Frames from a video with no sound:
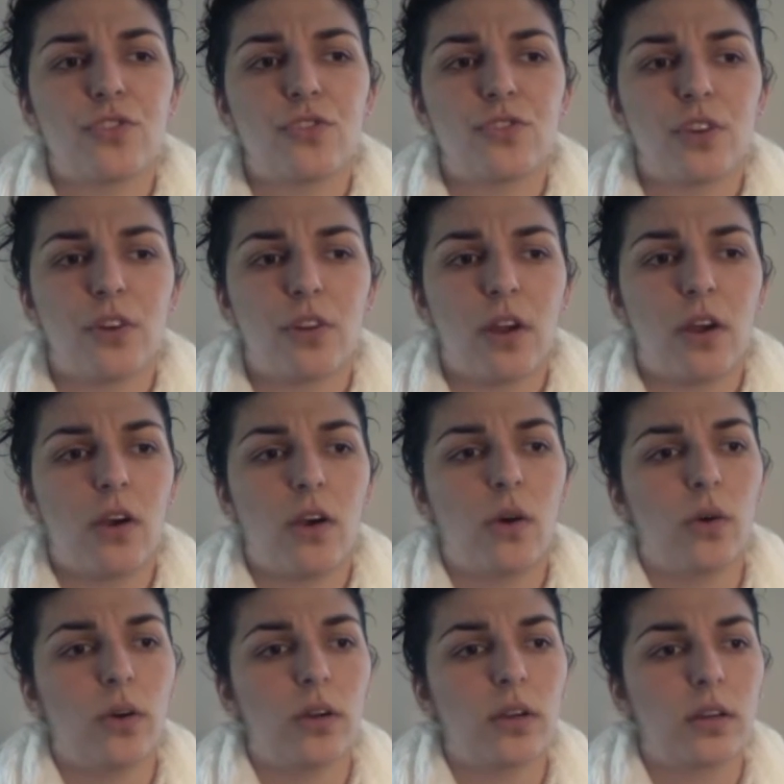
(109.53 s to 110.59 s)

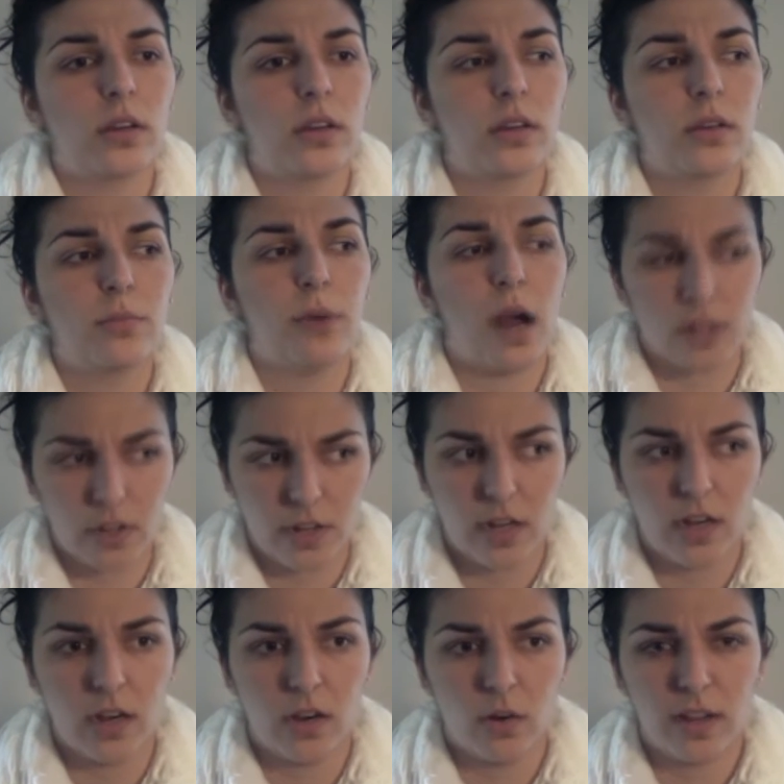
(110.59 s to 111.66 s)
Shoto,
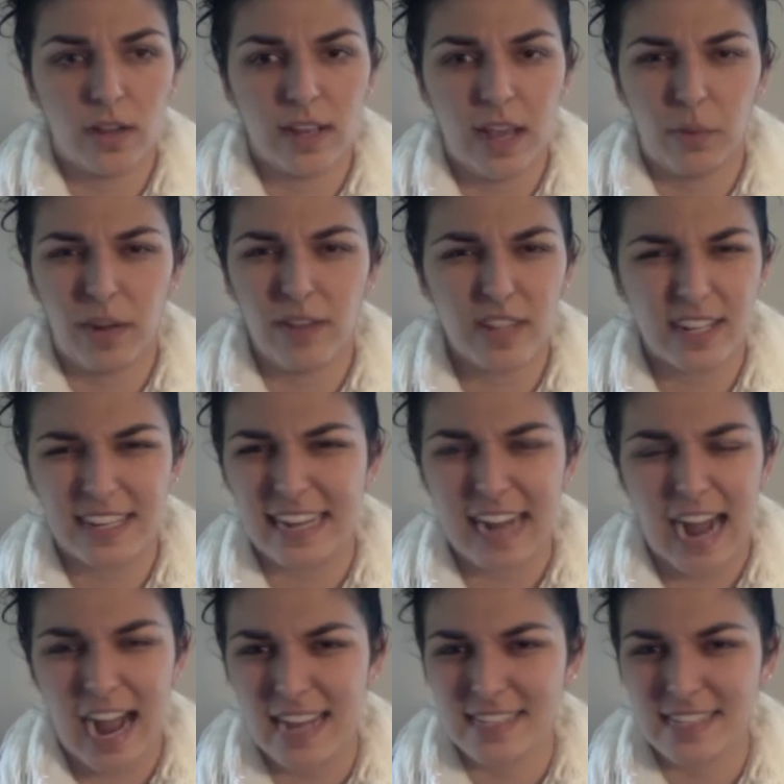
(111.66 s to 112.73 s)
Bakugo, and whatever the
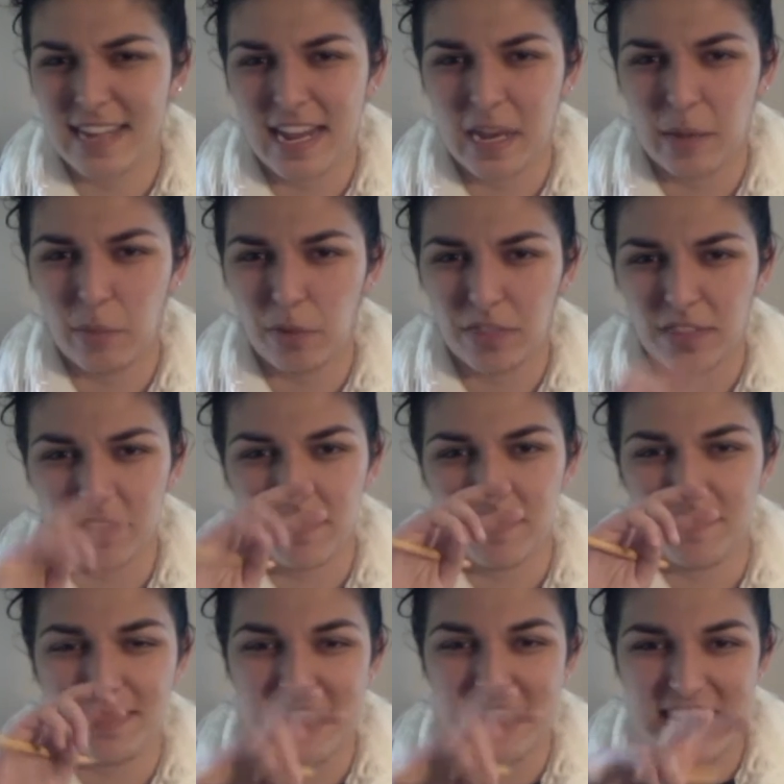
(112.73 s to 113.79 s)
guy's name with the
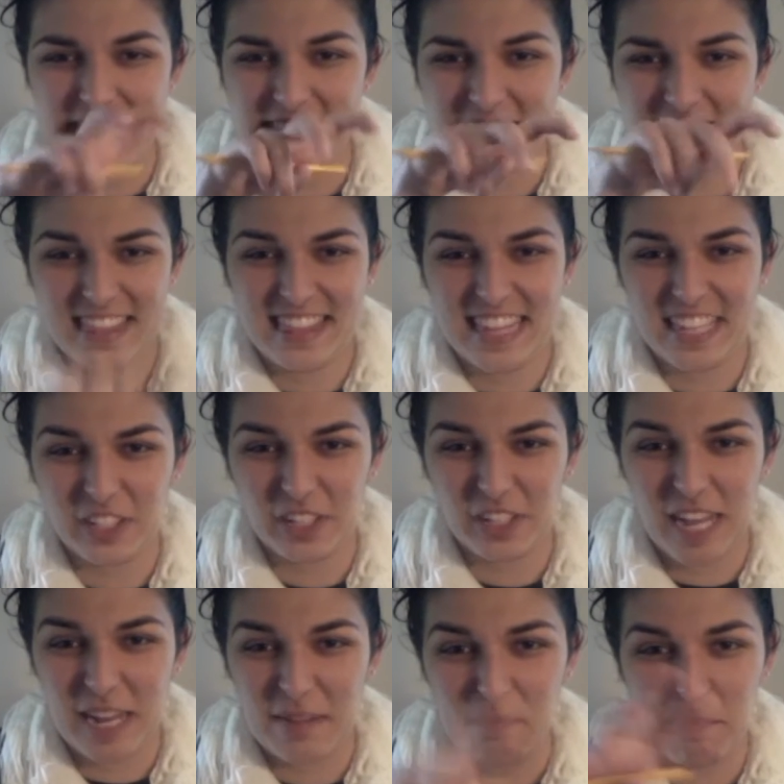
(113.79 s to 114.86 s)
teeth that looked
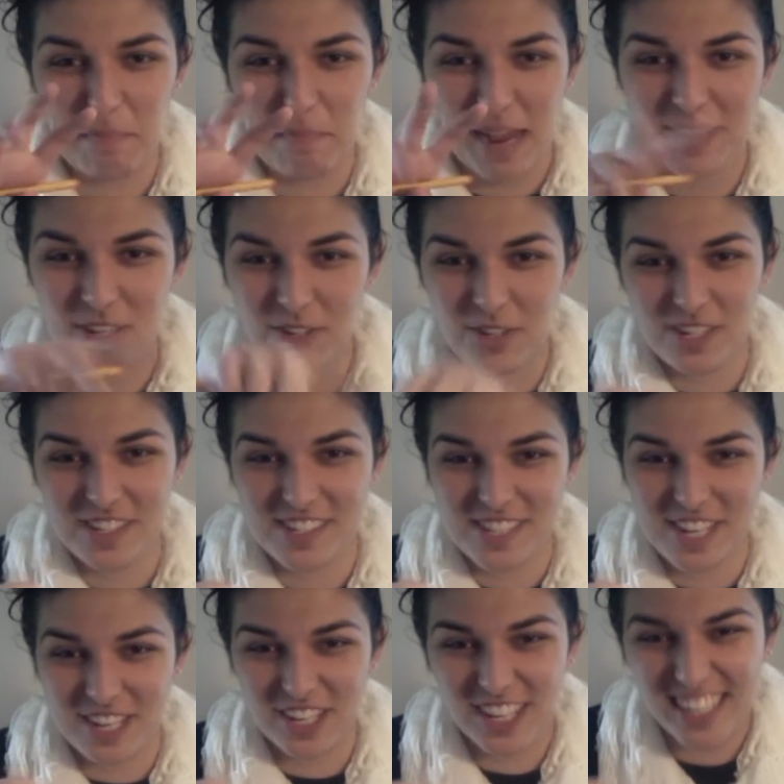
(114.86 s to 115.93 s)
like bandages
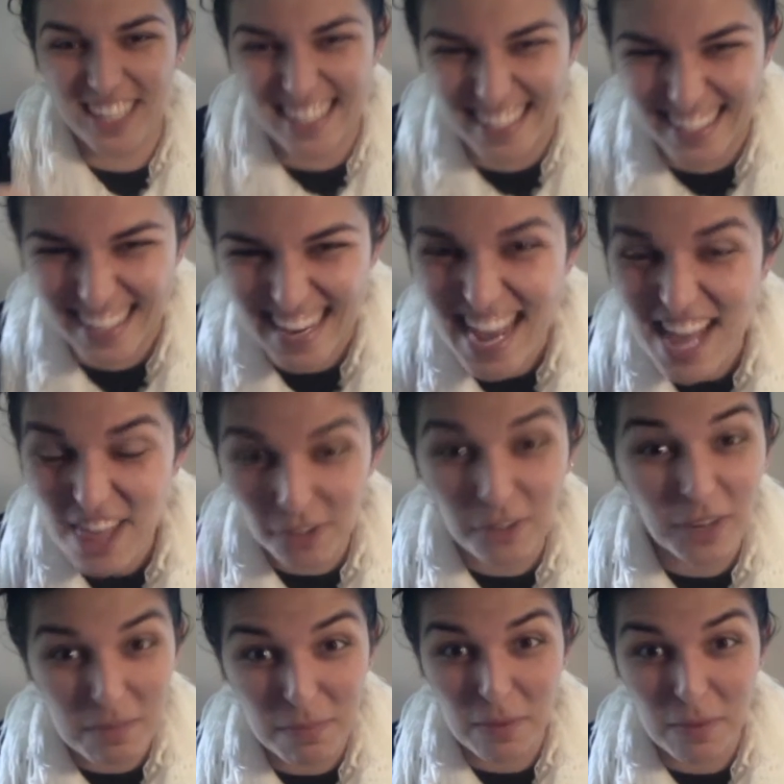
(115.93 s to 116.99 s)
that... the
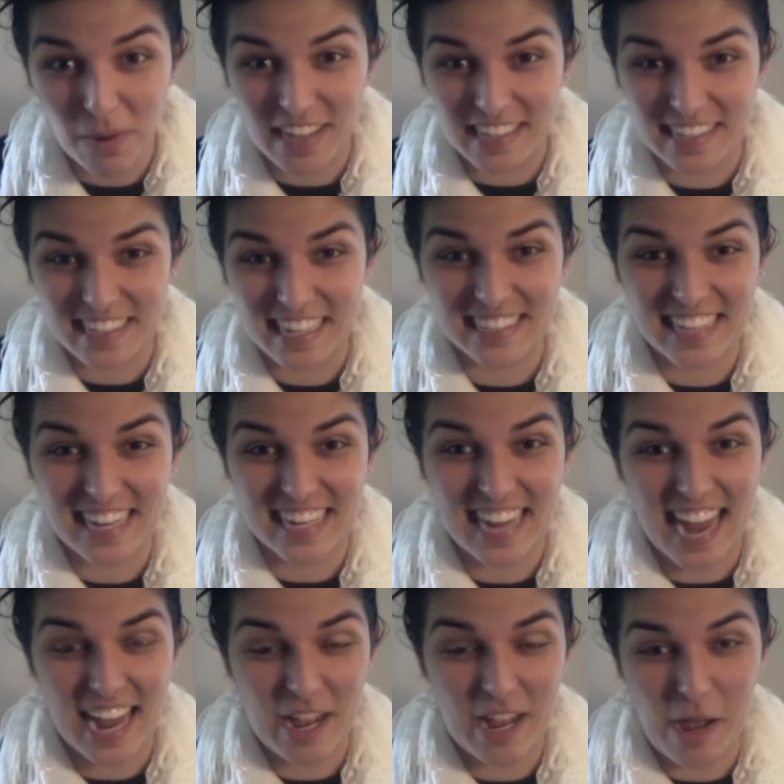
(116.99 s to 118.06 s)
creepy one that, like,
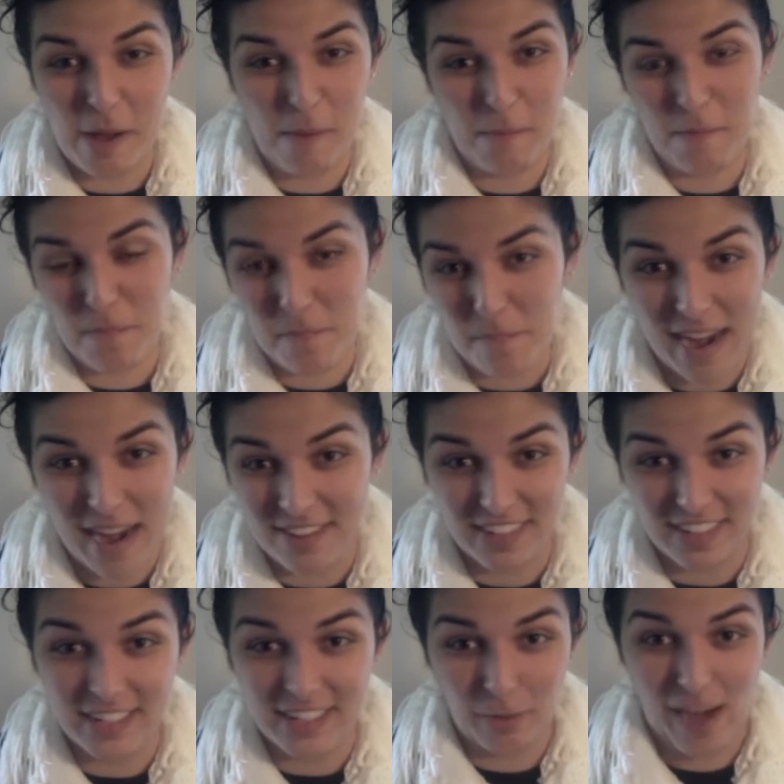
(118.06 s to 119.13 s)
might have
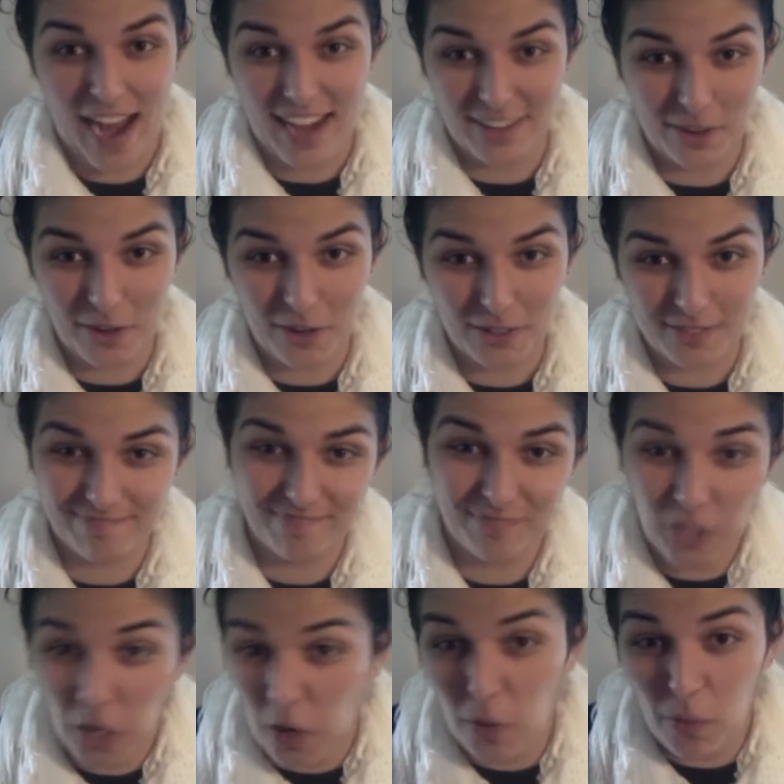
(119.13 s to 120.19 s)
eaten Ragdoll.
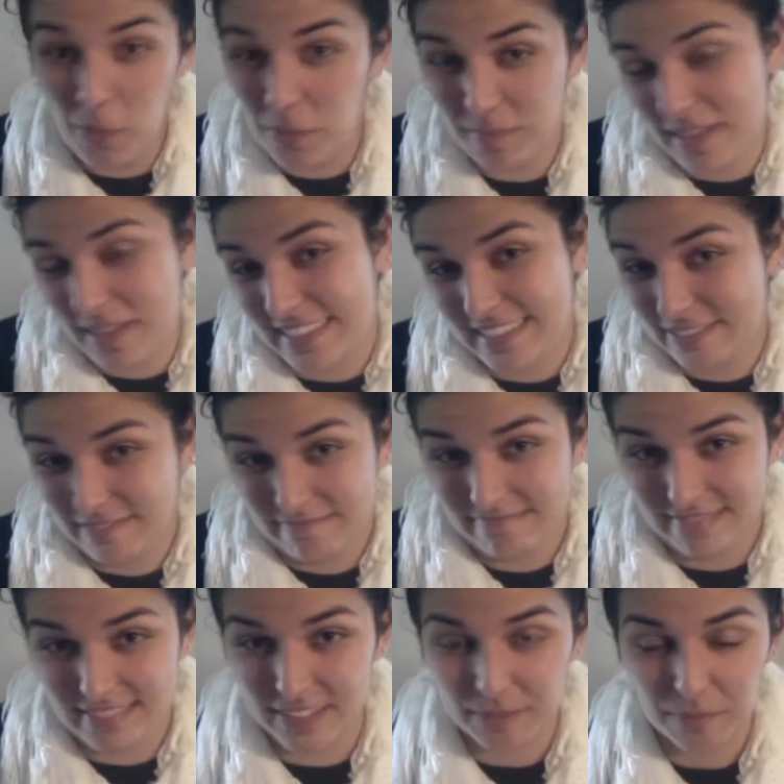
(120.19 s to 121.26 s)
So, but
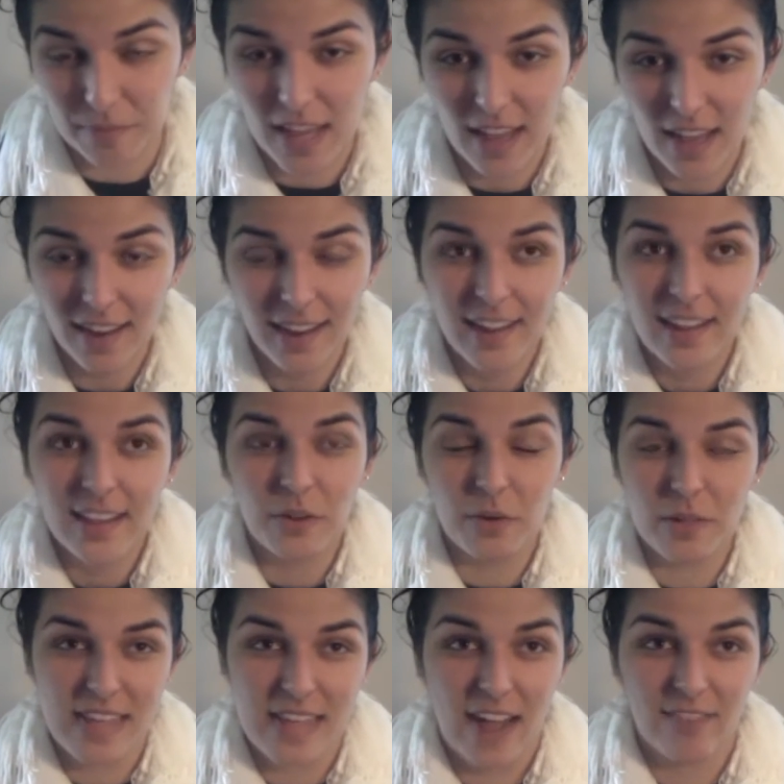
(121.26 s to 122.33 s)
there
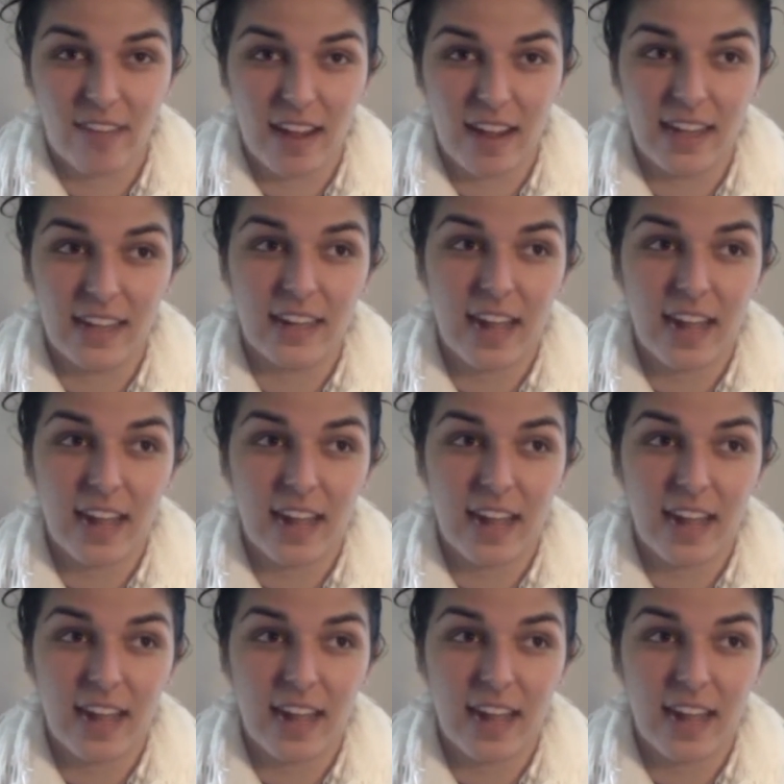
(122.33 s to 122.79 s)
was that fight.